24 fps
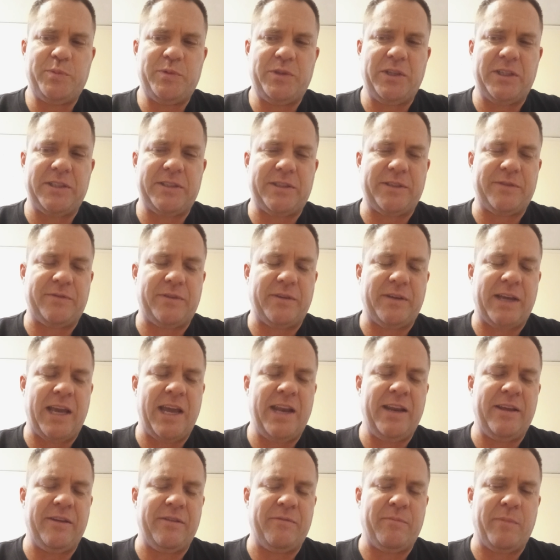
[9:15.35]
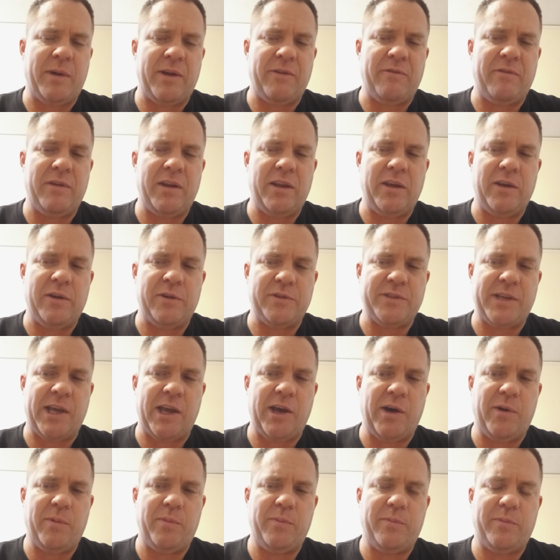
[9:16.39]
just if any of my videos
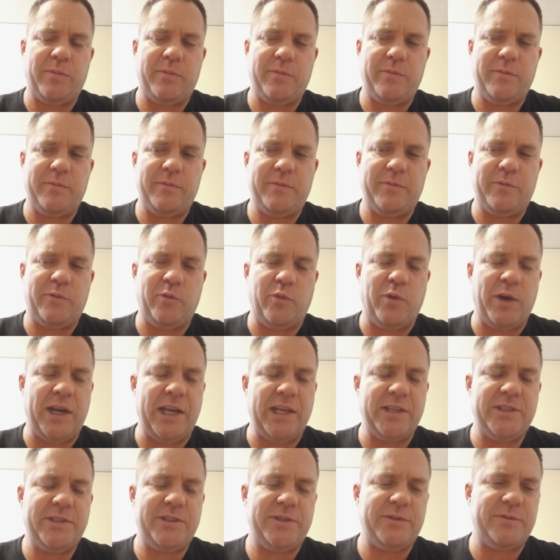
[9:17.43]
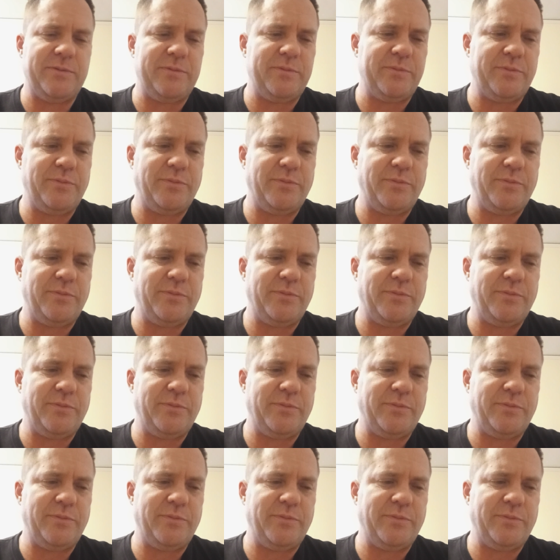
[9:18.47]
help reach